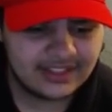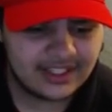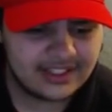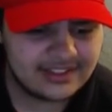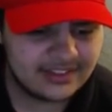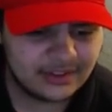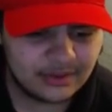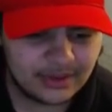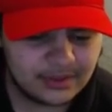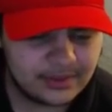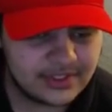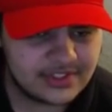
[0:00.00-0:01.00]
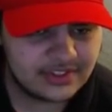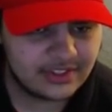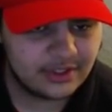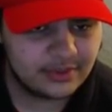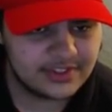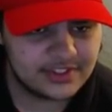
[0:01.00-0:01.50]
and he's incredibly
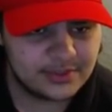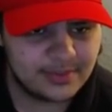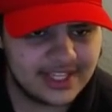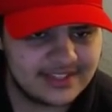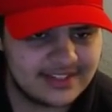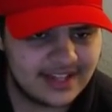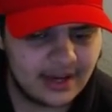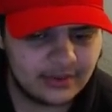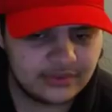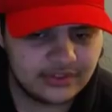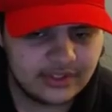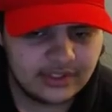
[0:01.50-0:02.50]
slow and spaced out.